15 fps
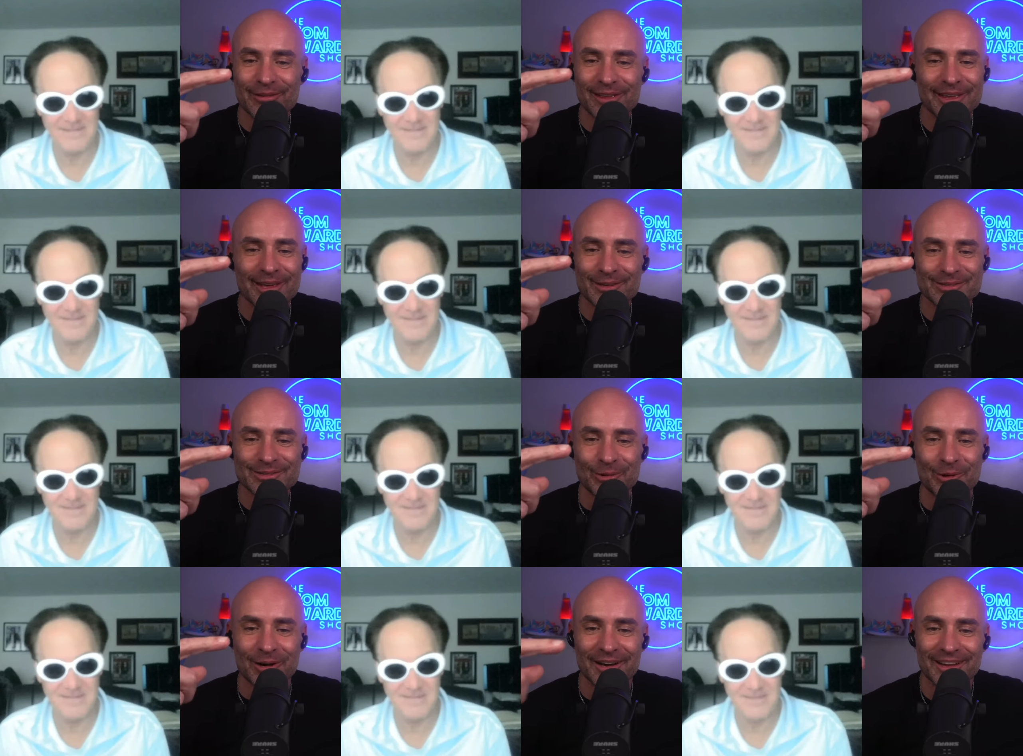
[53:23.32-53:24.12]
Speaker 1: Hills or
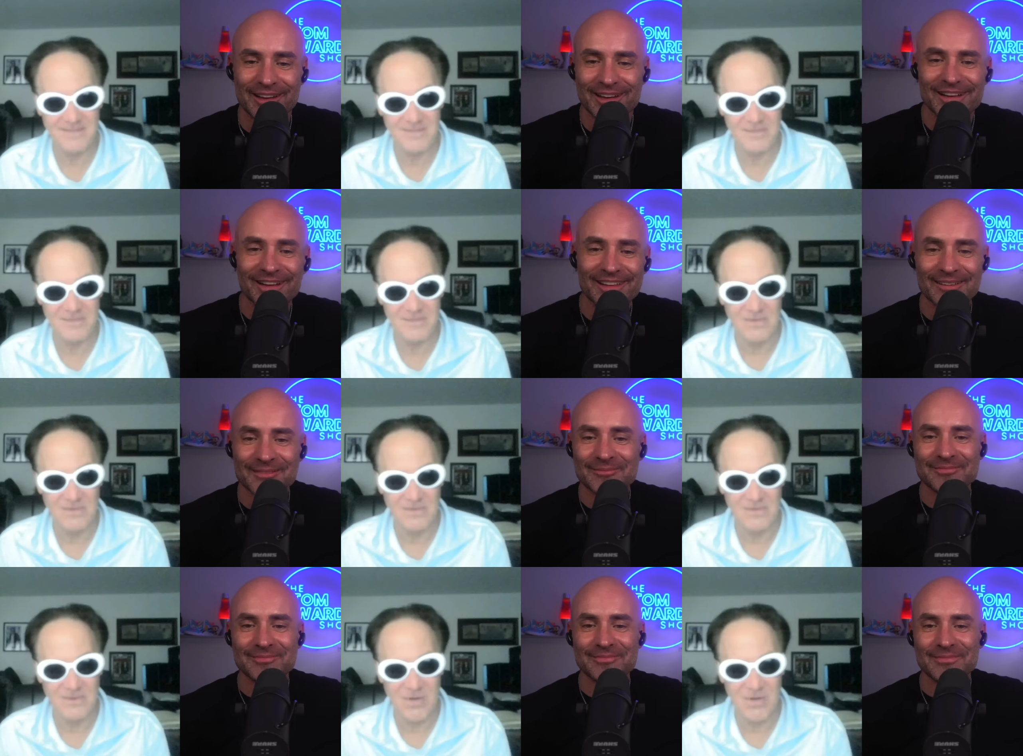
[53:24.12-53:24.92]
what?
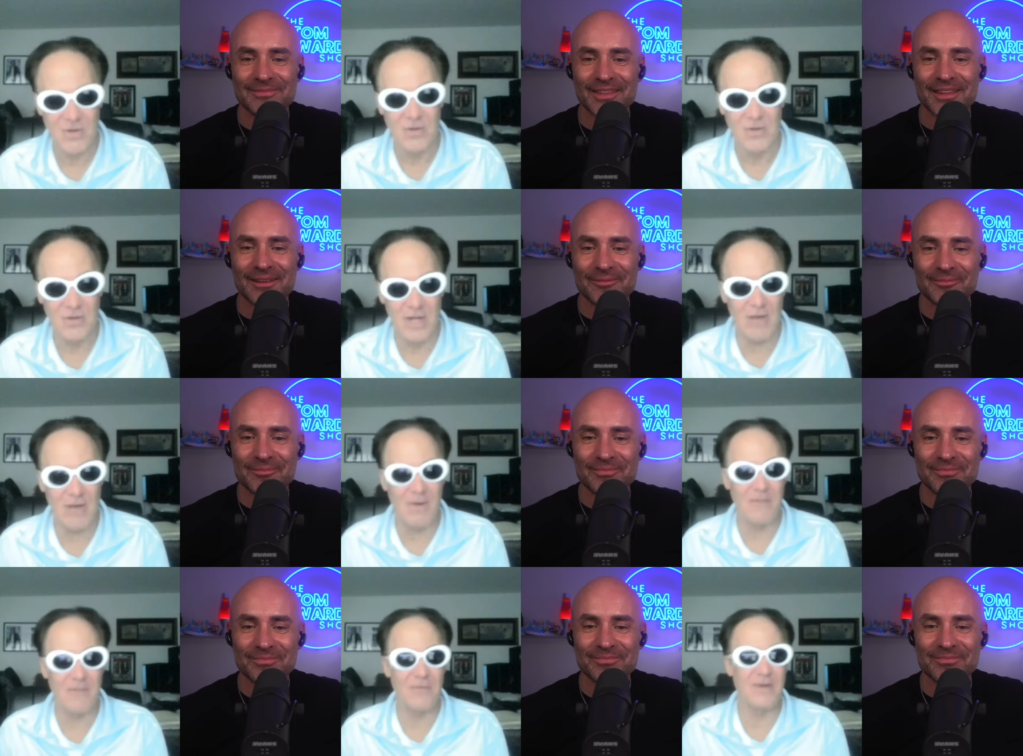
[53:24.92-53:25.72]

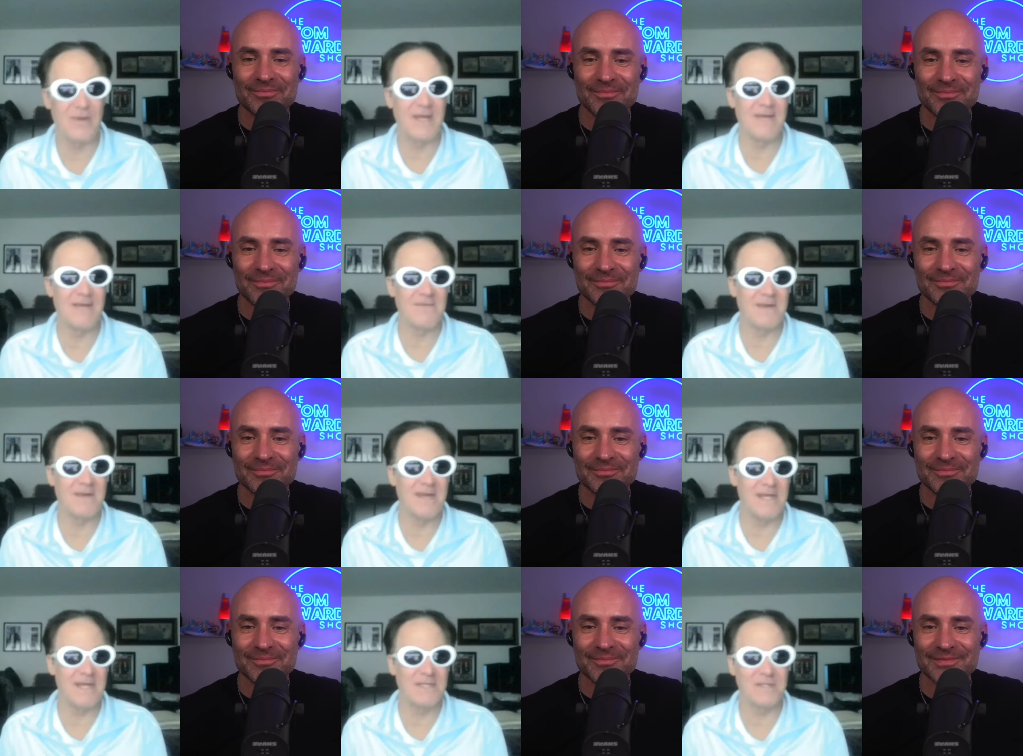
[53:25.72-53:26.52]
Speaker 2: No, I'm going to give the
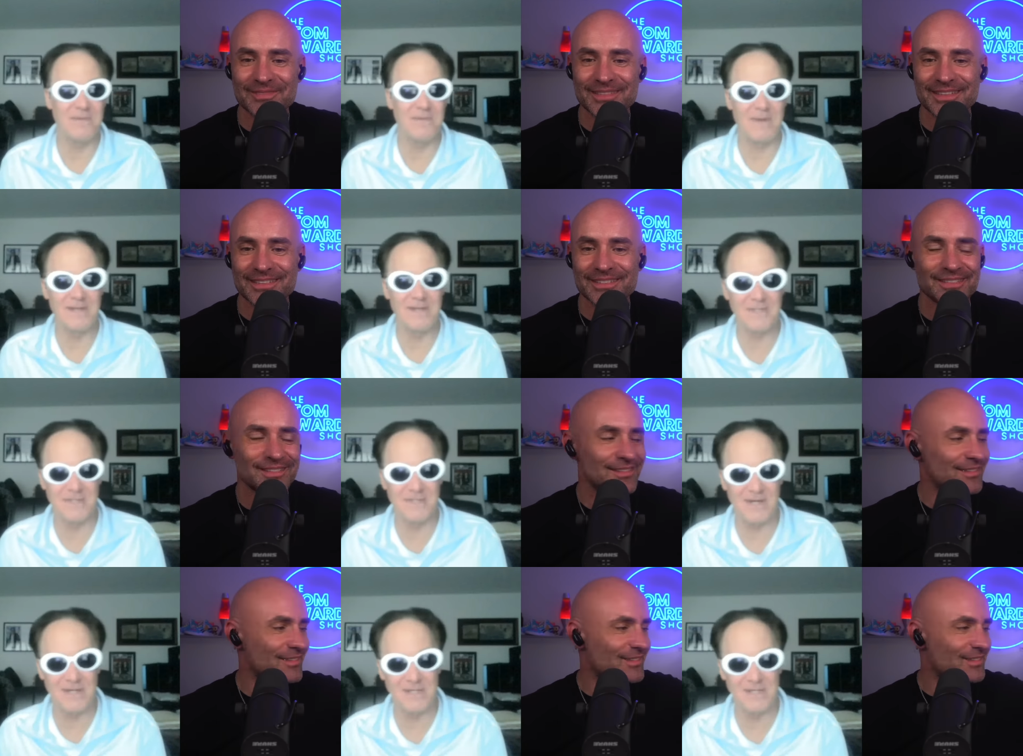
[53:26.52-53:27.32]
keys to my
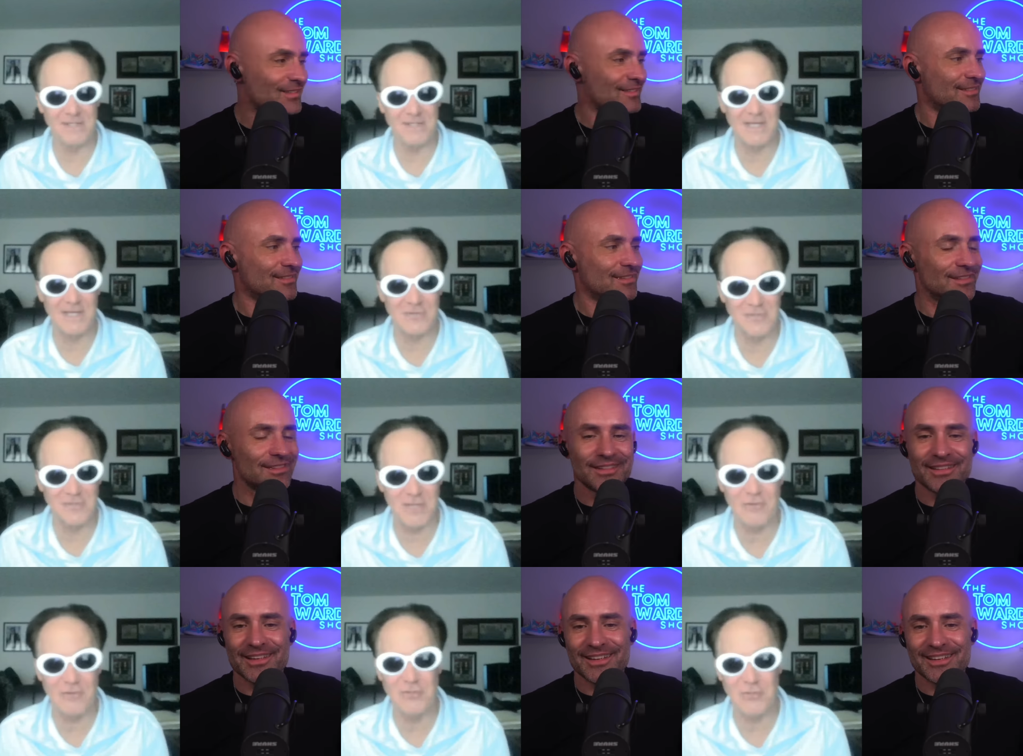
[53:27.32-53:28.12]
son and say there's
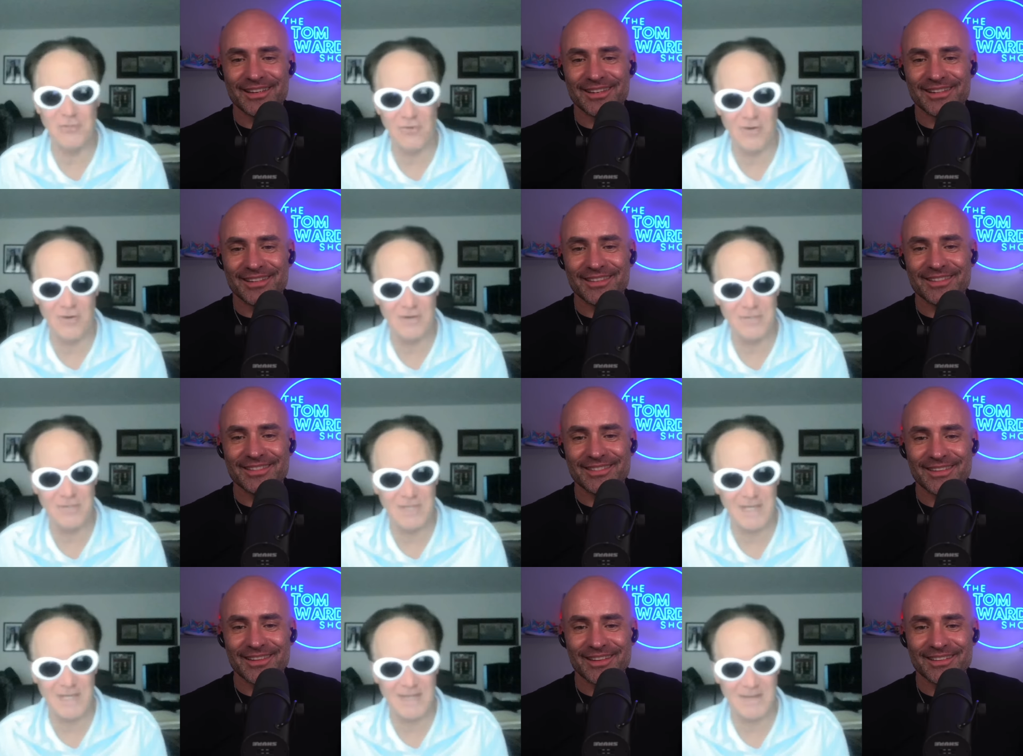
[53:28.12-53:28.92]
no charge,
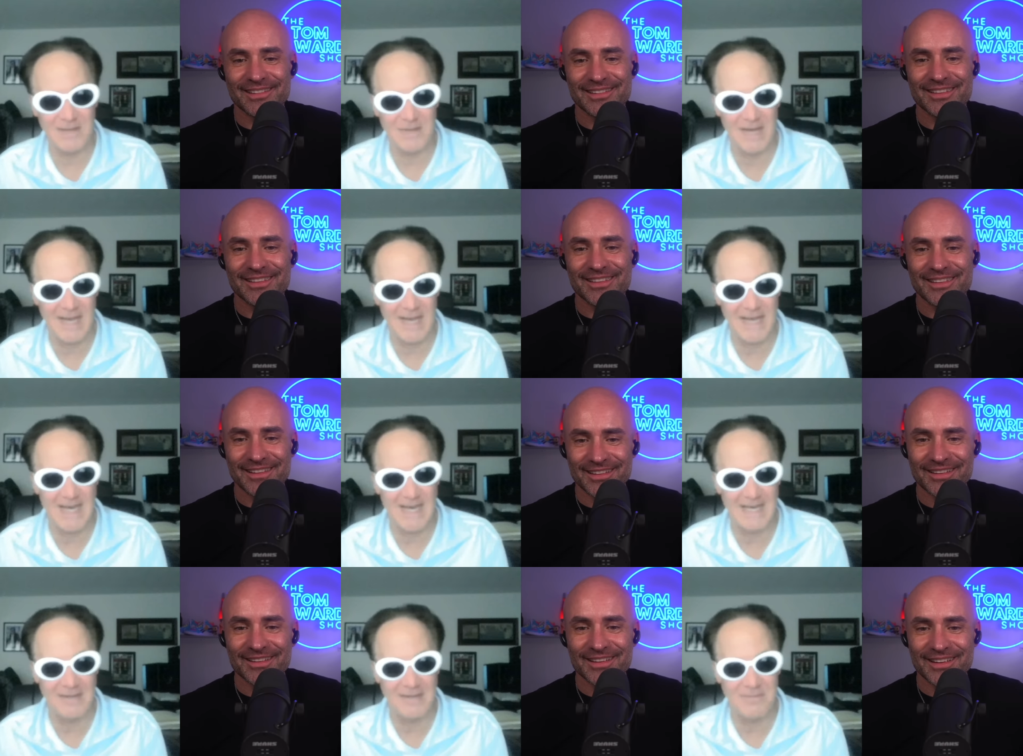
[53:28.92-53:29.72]
and I'm going to hang
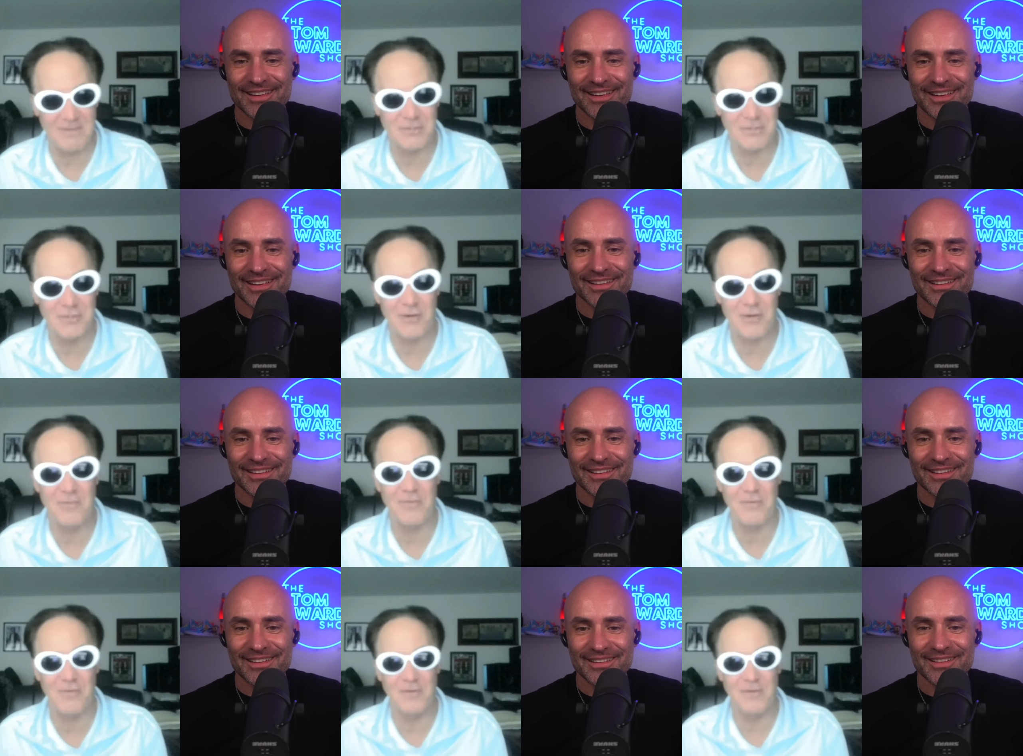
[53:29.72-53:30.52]
out a little bit and show him
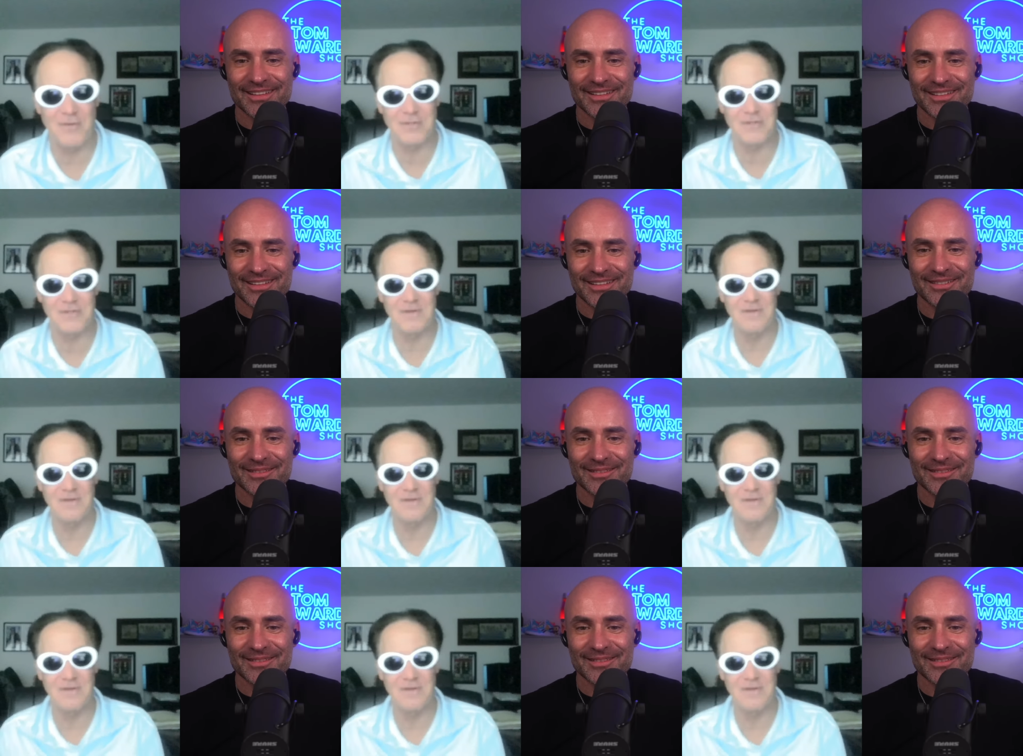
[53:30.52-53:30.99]
the ropes,